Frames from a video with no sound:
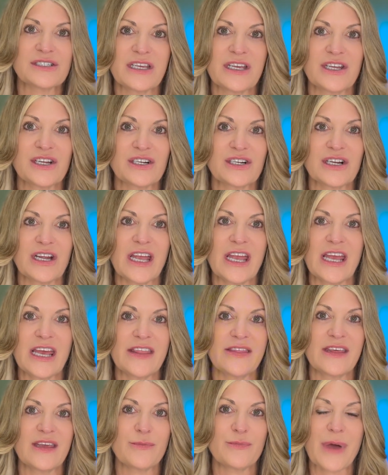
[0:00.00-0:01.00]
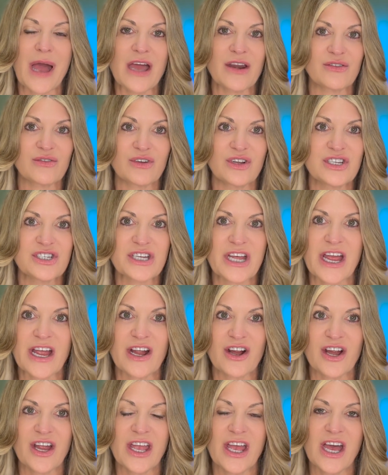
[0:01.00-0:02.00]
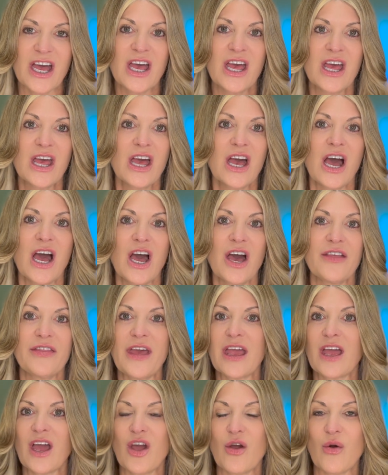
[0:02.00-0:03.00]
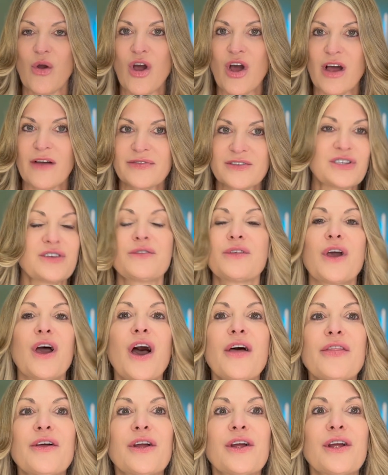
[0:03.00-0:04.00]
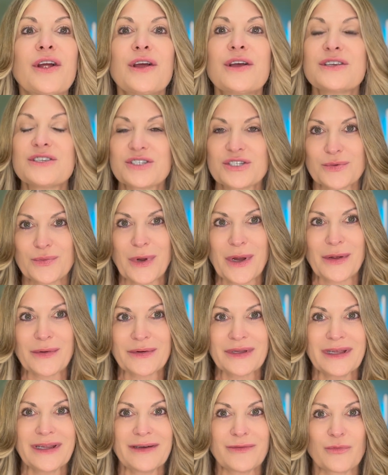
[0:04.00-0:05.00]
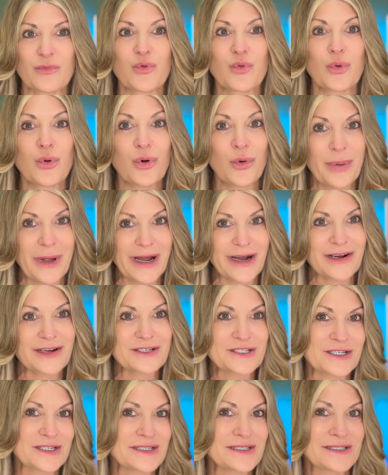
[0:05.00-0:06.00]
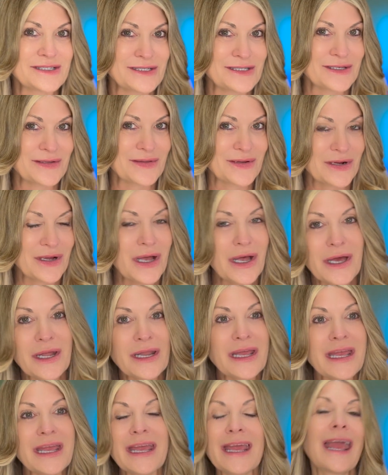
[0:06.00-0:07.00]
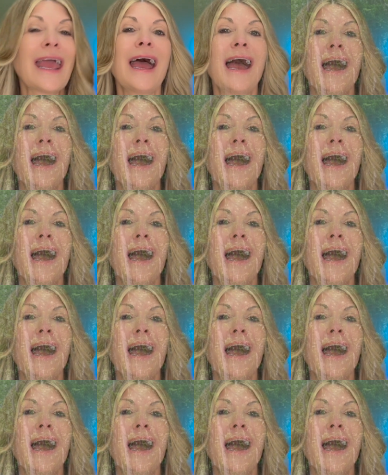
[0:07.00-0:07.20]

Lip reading: here in the Baton Rouge area. They go off to the other surrounding rural parishes to do their hunting.